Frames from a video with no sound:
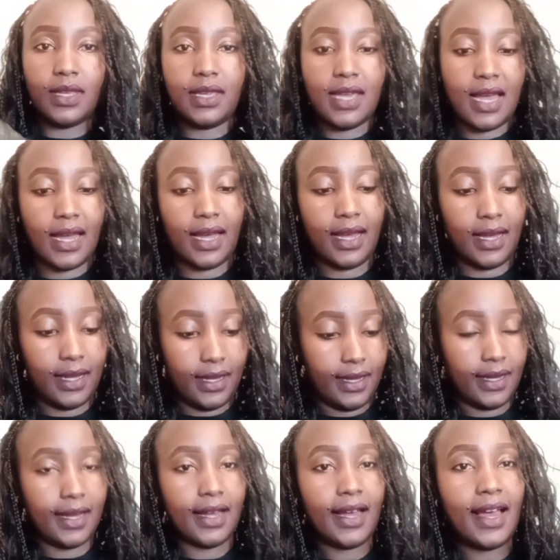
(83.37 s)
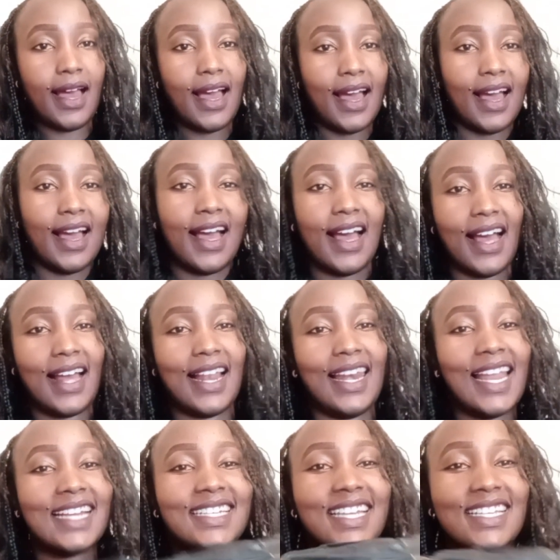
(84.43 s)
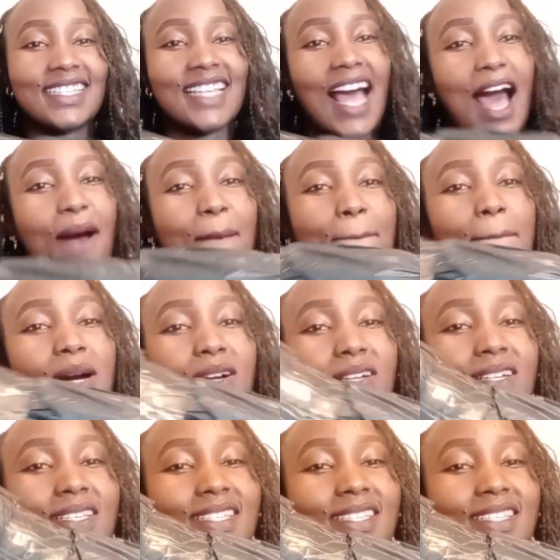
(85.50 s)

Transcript: yeah, let us unbox.